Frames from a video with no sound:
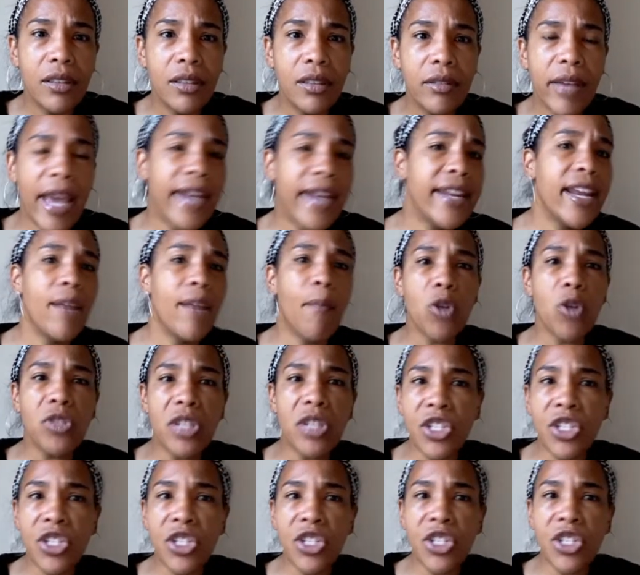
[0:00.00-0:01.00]
and then
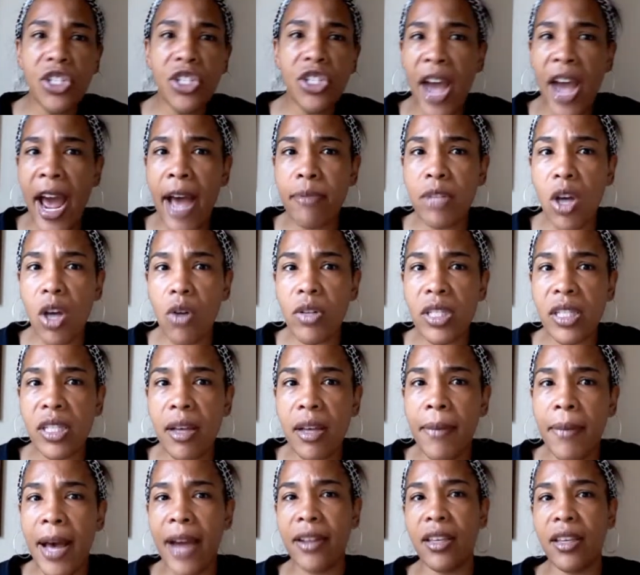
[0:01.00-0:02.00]
most of the jobs go to
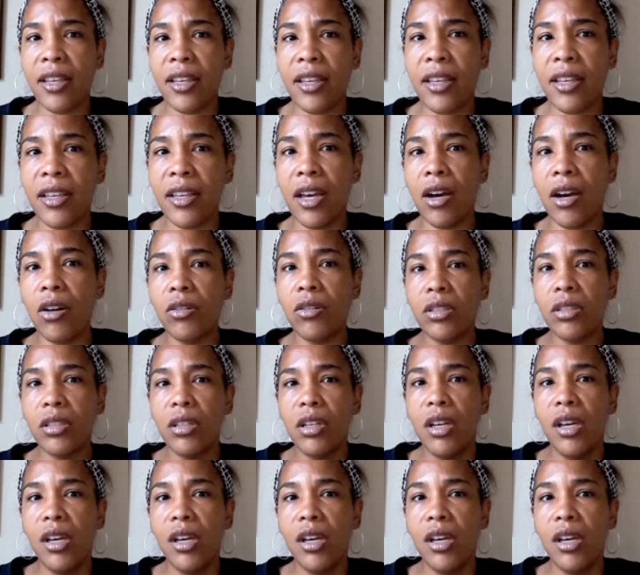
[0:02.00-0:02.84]
somebody else.